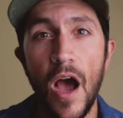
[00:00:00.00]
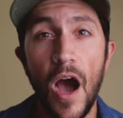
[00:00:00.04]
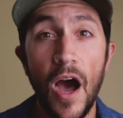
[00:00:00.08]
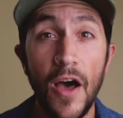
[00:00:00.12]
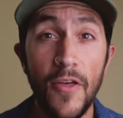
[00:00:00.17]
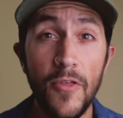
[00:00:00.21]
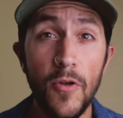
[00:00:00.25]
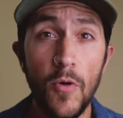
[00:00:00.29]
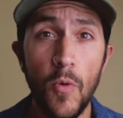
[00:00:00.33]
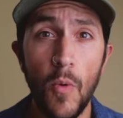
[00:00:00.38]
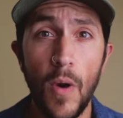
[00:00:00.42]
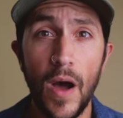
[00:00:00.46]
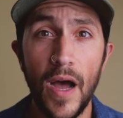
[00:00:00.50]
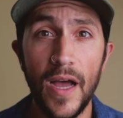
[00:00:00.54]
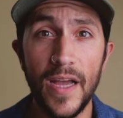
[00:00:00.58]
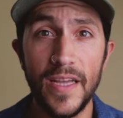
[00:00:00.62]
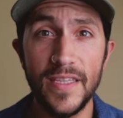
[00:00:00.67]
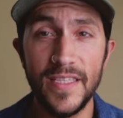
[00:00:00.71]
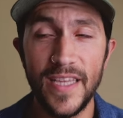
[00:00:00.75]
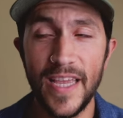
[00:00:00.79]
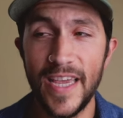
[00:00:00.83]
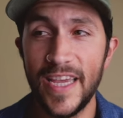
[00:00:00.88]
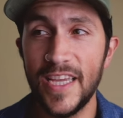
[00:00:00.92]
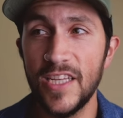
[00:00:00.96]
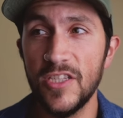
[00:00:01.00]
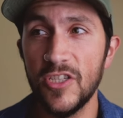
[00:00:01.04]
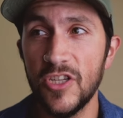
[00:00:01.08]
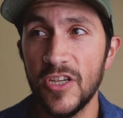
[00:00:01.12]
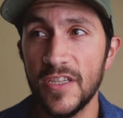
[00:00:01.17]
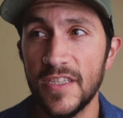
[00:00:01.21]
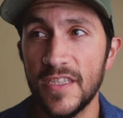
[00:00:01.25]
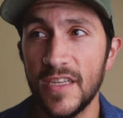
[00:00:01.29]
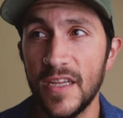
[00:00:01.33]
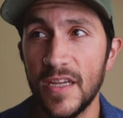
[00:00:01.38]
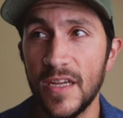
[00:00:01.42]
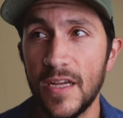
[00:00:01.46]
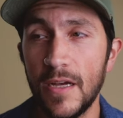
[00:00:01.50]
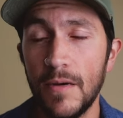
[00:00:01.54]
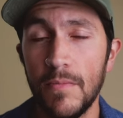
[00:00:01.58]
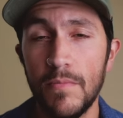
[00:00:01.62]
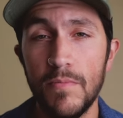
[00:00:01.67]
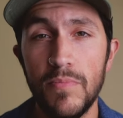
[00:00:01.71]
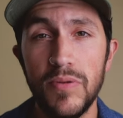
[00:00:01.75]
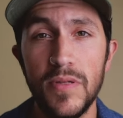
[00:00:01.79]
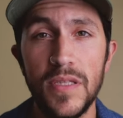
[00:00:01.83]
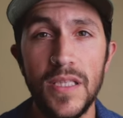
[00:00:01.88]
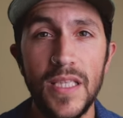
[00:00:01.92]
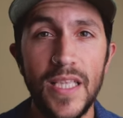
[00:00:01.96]
Otherwise, it can just
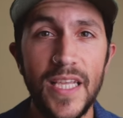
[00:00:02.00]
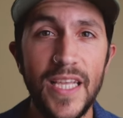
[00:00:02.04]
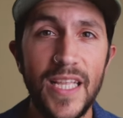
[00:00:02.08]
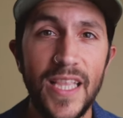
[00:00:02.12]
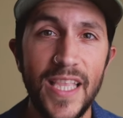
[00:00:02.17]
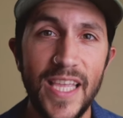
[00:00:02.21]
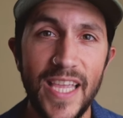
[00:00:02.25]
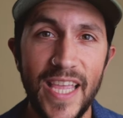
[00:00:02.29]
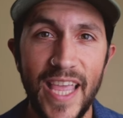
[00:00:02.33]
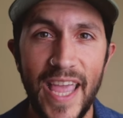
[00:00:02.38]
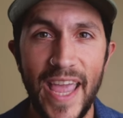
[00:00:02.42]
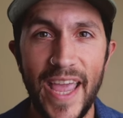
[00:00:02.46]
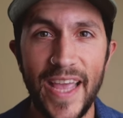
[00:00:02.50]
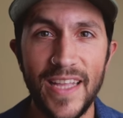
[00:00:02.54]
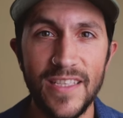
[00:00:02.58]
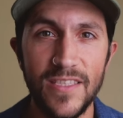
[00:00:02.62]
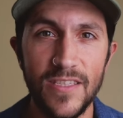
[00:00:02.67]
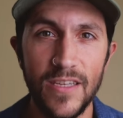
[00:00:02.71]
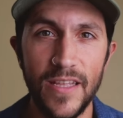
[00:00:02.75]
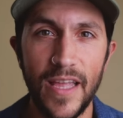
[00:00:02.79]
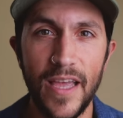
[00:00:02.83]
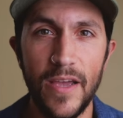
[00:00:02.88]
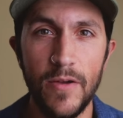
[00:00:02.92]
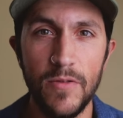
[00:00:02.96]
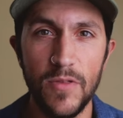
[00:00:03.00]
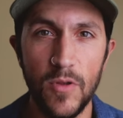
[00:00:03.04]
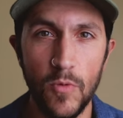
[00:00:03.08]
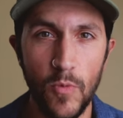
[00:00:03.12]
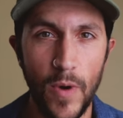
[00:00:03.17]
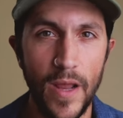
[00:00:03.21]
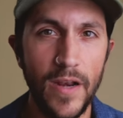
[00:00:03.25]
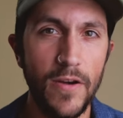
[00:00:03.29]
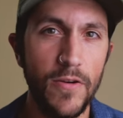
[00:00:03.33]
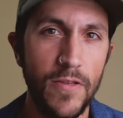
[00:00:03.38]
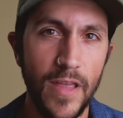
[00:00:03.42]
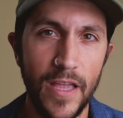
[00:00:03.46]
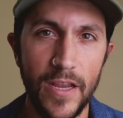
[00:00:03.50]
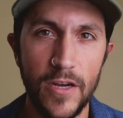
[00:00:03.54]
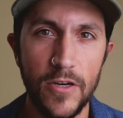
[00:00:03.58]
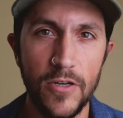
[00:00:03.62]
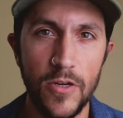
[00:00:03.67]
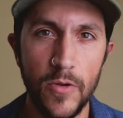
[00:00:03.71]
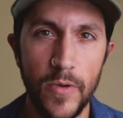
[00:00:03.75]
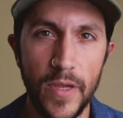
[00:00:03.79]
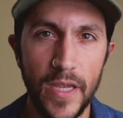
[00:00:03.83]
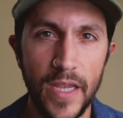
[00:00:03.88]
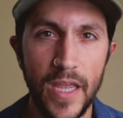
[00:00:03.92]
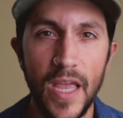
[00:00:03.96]
completely cancel out the render that you're
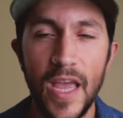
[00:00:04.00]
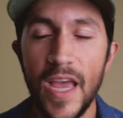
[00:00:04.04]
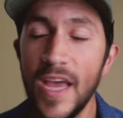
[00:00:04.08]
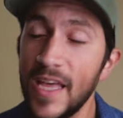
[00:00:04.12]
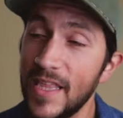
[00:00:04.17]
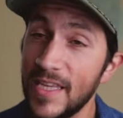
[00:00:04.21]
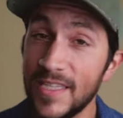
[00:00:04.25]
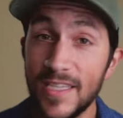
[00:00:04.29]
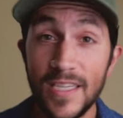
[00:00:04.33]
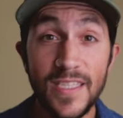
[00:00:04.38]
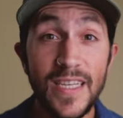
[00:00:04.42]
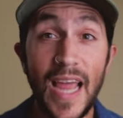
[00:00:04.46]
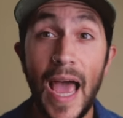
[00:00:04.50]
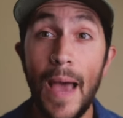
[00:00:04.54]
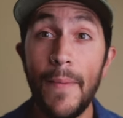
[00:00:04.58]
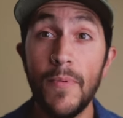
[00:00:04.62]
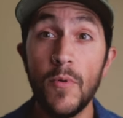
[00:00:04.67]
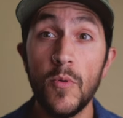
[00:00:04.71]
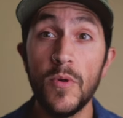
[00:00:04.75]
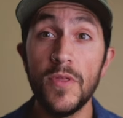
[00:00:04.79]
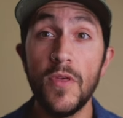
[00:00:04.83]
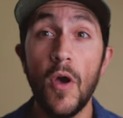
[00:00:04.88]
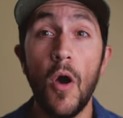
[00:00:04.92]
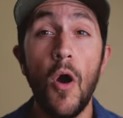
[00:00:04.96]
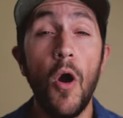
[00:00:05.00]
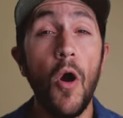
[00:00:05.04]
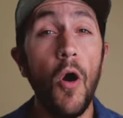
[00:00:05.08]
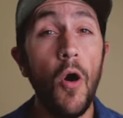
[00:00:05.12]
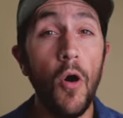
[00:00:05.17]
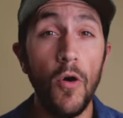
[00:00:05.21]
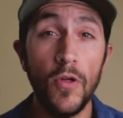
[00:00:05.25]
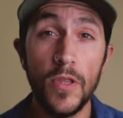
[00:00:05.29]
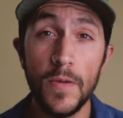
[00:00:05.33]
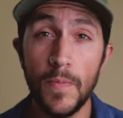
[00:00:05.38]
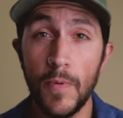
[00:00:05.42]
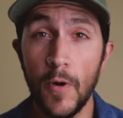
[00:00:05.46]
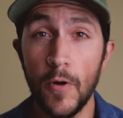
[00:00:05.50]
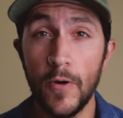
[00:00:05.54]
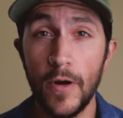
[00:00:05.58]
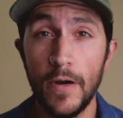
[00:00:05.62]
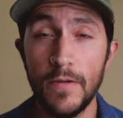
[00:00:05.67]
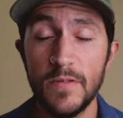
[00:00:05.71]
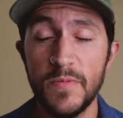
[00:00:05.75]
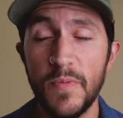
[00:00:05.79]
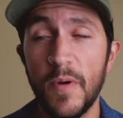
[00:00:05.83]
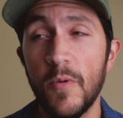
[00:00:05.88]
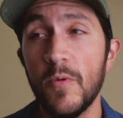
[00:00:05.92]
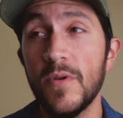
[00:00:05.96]
doing. This doesn't happen with all the
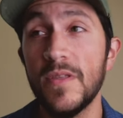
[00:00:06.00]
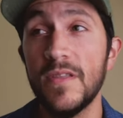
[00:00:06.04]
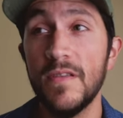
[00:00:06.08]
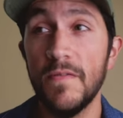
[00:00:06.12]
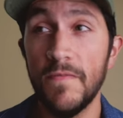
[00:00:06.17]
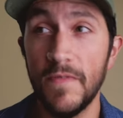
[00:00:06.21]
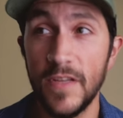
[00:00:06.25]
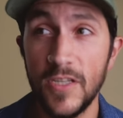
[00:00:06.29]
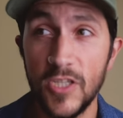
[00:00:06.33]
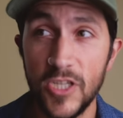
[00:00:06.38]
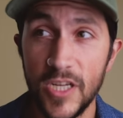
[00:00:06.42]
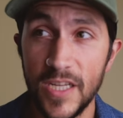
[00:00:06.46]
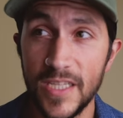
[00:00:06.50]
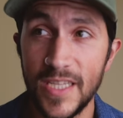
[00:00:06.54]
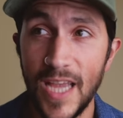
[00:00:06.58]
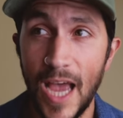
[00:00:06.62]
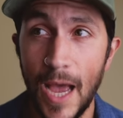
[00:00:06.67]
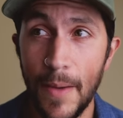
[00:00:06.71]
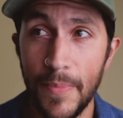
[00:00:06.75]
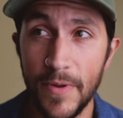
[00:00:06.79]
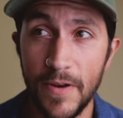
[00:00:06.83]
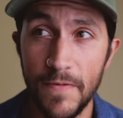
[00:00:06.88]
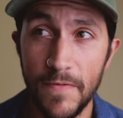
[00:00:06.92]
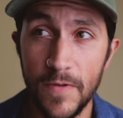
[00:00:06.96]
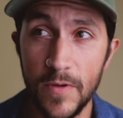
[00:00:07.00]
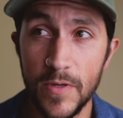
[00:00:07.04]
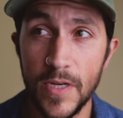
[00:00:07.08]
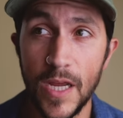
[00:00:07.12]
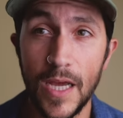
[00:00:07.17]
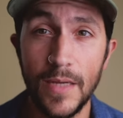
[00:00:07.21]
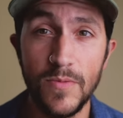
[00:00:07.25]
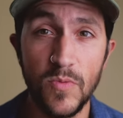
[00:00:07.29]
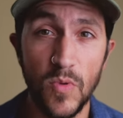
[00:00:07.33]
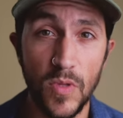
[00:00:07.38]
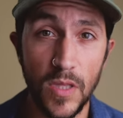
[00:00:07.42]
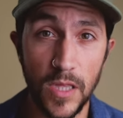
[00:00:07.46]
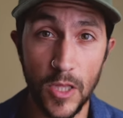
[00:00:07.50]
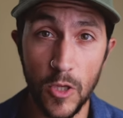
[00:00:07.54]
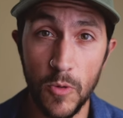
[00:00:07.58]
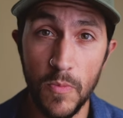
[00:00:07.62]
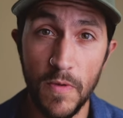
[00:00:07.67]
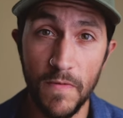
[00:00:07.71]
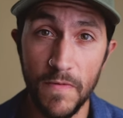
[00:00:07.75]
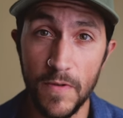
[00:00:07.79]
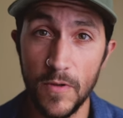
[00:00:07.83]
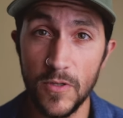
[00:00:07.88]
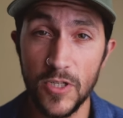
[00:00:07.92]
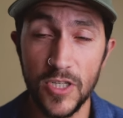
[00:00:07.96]
programs, but with DaVinci it's happened a few times, with
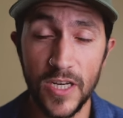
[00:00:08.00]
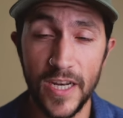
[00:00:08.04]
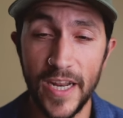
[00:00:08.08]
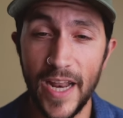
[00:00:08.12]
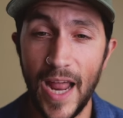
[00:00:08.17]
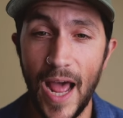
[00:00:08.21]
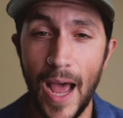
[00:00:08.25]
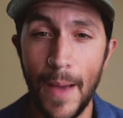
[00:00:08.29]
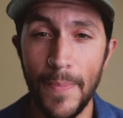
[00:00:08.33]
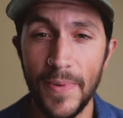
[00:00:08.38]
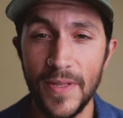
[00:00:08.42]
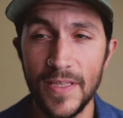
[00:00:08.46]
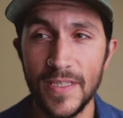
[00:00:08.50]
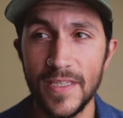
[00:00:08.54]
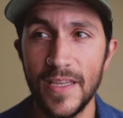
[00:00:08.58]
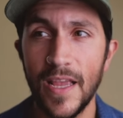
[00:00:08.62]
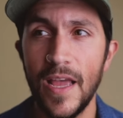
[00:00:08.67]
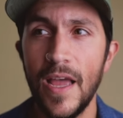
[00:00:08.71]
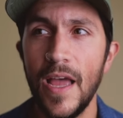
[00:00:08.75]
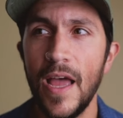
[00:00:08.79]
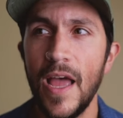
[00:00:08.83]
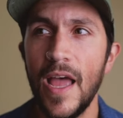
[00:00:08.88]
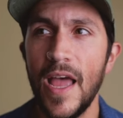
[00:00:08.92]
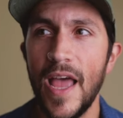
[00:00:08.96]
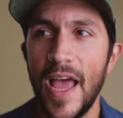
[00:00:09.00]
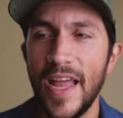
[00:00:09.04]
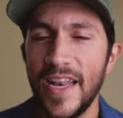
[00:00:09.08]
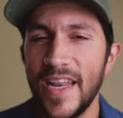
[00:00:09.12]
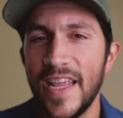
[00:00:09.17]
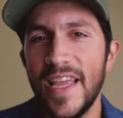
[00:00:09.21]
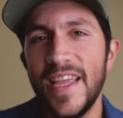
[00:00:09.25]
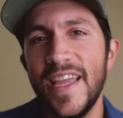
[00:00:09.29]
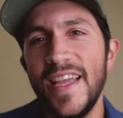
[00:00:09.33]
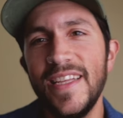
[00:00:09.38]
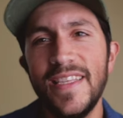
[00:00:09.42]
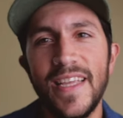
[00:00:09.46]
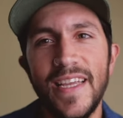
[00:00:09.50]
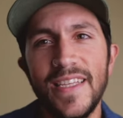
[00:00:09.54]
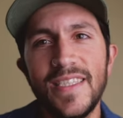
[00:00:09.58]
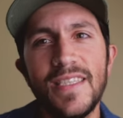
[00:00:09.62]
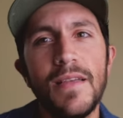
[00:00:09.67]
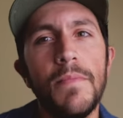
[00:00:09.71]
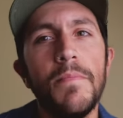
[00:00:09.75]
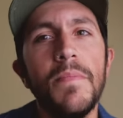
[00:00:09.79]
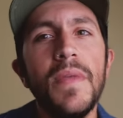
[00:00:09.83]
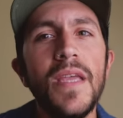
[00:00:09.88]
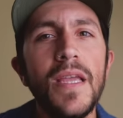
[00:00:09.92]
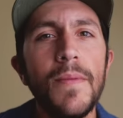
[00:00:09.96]
LumaFusion it happens. And it's
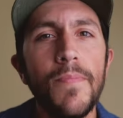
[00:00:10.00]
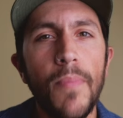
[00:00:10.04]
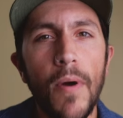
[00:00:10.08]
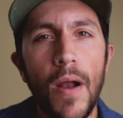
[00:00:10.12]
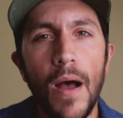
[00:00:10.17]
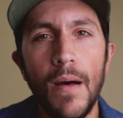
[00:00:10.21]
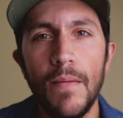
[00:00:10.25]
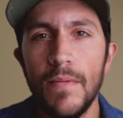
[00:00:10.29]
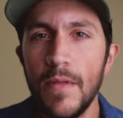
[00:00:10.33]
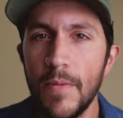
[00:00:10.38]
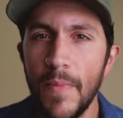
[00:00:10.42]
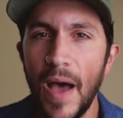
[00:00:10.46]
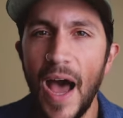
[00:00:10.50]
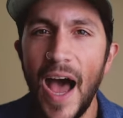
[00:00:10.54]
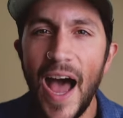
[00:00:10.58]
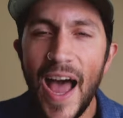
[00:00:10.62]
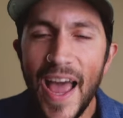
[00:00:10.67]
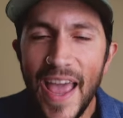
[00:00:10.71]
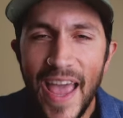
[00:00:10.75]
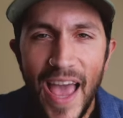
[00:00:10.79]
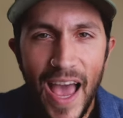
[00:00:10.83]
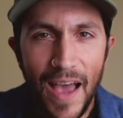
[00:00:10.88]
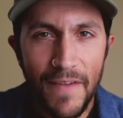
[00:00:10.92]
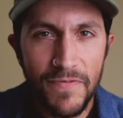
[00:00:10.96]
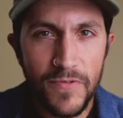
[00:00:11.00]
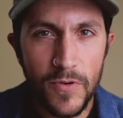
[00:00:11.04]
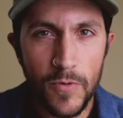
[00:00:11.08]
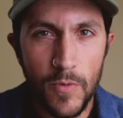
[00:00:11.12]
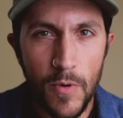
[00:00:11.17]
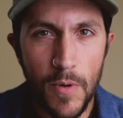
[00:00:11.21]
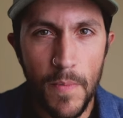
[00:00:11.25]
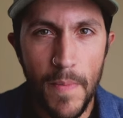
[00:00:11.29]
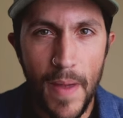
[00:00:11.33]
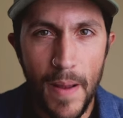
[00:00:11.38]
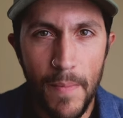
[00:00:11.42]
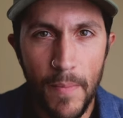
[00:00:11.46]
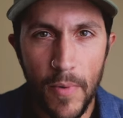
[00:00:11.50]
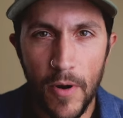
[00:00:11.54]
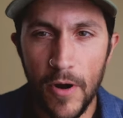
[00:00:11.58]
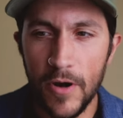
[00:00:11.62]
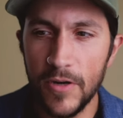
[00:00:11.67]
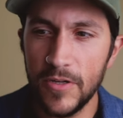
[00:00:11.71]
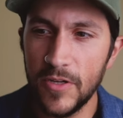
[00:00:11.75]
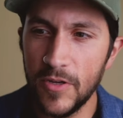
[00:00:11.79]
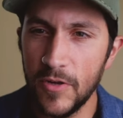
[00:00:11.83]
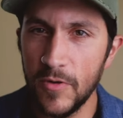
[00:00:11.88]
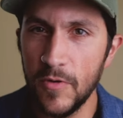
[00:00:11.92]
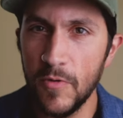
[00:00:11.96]
a me problem. I have to remember
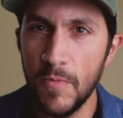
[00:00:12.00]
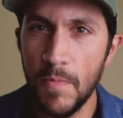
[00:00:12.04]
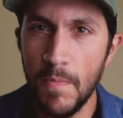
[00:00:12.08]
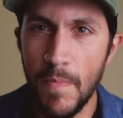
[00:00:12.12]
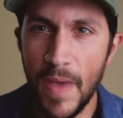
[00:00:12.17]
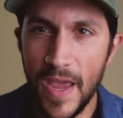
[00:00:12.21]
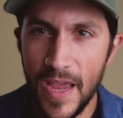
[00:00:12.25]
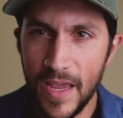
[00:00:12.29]
to